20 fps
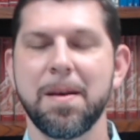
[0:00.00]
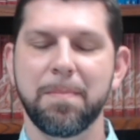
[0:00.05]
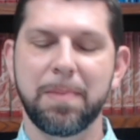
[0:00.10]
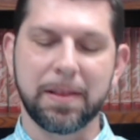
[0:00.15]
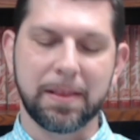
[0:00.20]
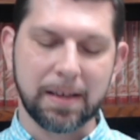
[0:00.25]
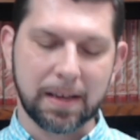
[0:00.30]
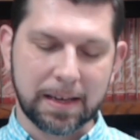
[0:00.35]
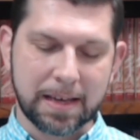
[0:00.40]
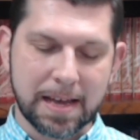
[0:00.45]

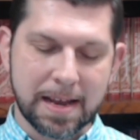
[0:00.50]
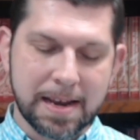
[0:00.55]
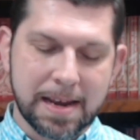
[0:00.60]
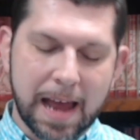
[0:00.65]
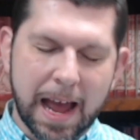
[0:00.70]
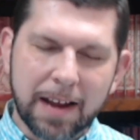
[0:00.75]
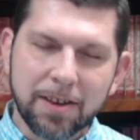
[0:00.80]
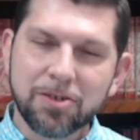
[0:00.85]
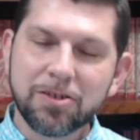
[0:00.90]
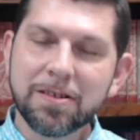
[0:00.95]
But the
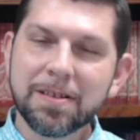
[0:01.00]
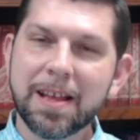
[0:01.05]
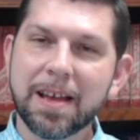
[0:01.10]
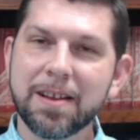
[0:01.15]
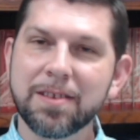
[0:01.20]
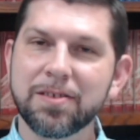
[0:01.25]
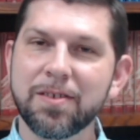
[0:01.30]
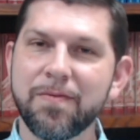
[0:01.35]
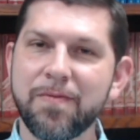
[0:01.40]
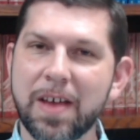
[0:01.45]
connection
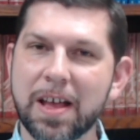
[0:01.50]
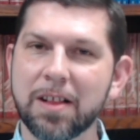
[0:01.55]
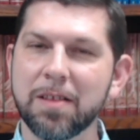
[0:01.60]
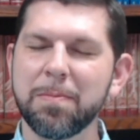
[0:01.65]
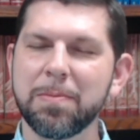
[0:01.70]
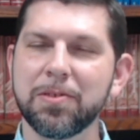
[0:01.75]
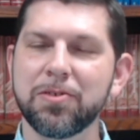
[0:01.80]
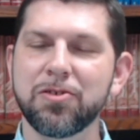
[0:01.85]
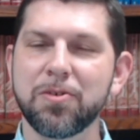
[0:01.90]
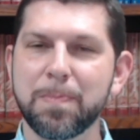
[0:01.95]
that is
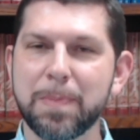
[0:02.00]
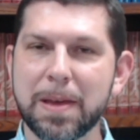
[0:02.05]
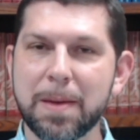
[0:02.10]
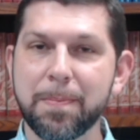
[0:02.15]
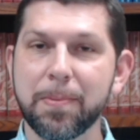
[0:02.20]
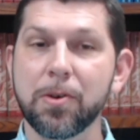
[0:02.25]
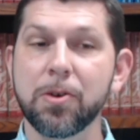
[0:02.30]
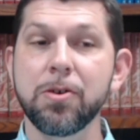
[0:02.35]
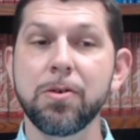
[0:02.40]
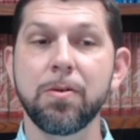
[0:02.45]
available to
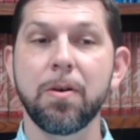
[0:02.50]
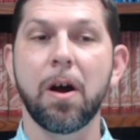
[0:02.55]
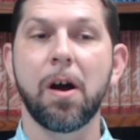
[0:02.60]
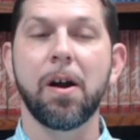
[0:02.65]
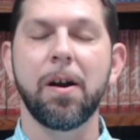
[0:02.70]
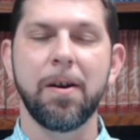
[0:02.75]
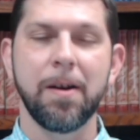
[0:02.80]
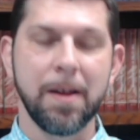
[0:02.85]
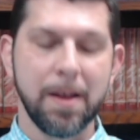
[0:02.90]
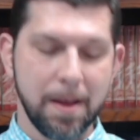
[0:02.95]
people who
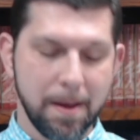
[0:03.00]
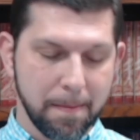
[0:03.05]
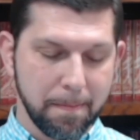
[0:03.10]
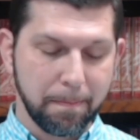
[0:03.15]
are